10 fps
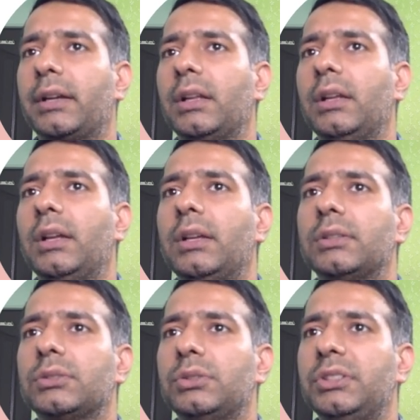Correct.
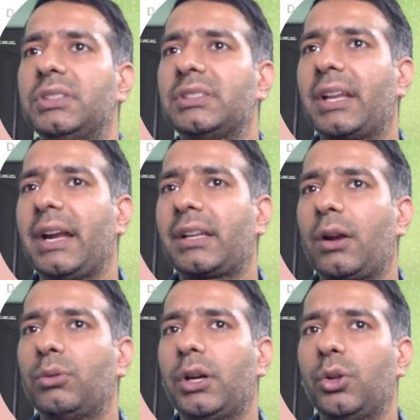So this is a
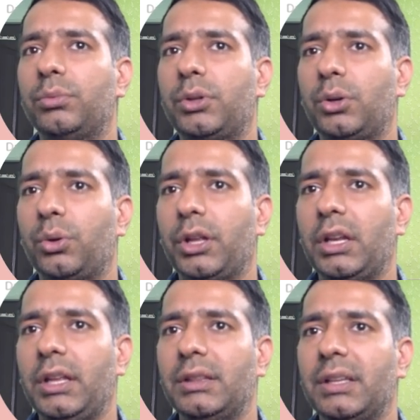React Router DOM
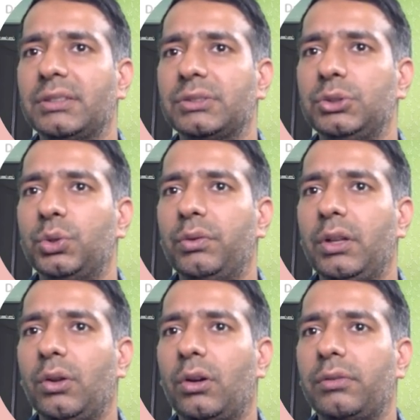tutorial. In this, you
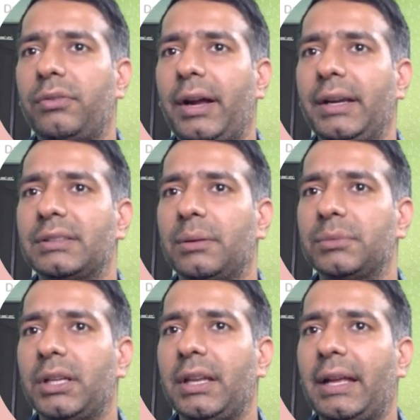will not find
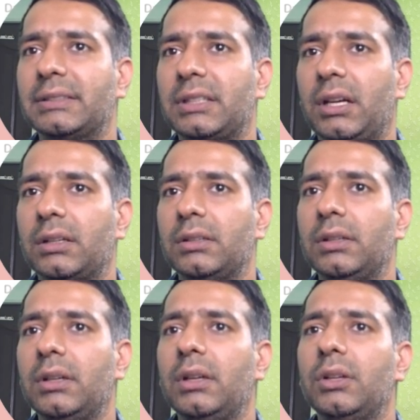something like slug.
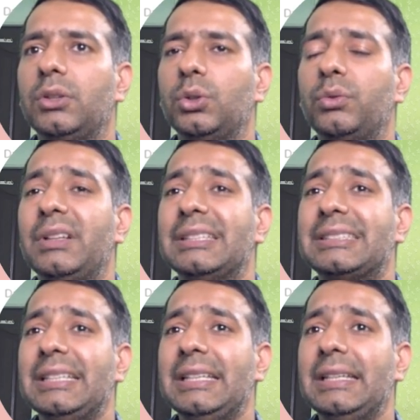You
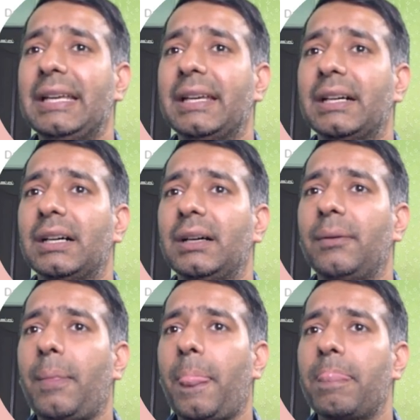will see
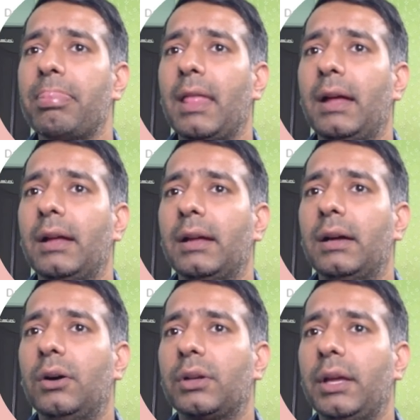here,
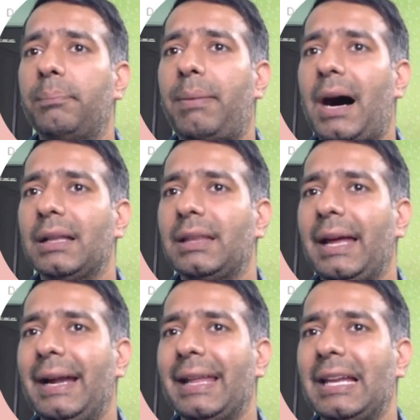okay,
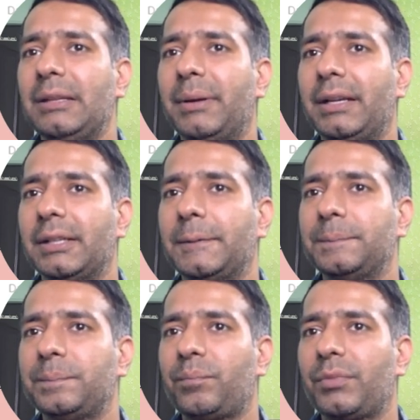path and element
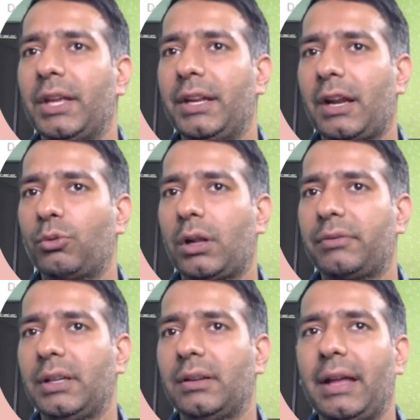in the
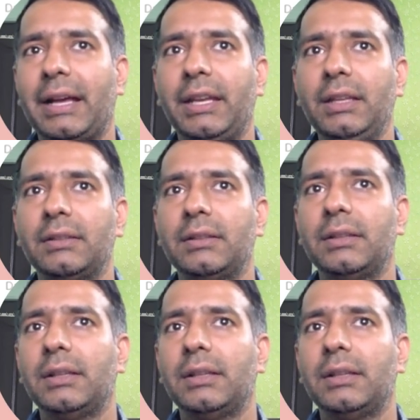router file. Agree?